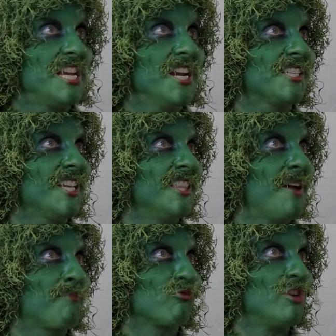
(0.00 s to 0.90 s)
the innocent in
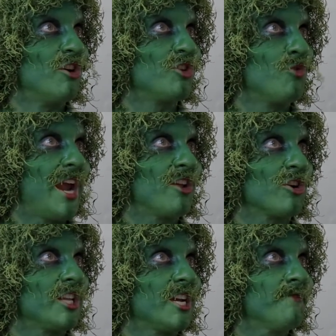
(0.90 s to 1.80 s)
that burrito you ate
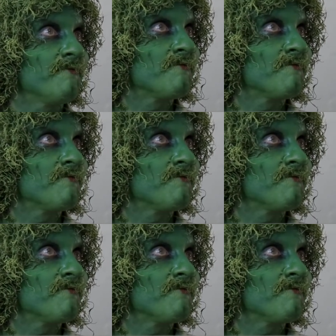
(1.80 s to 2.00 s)
earlier.